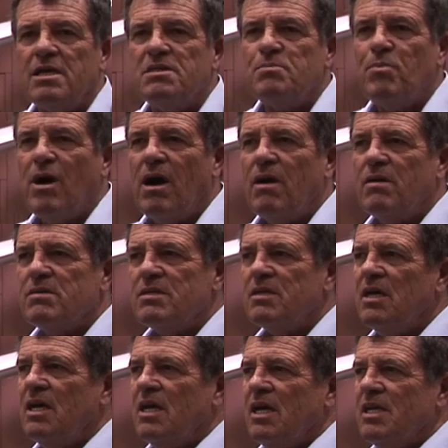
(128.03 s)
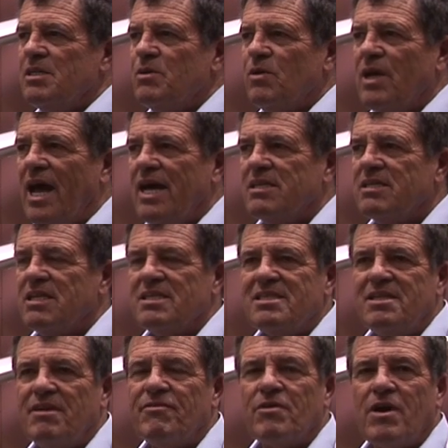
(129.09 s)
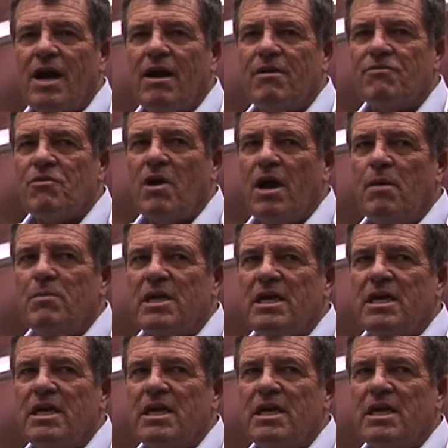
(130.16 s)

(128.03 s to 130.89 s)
uh, spars, so it has a stiffer airframe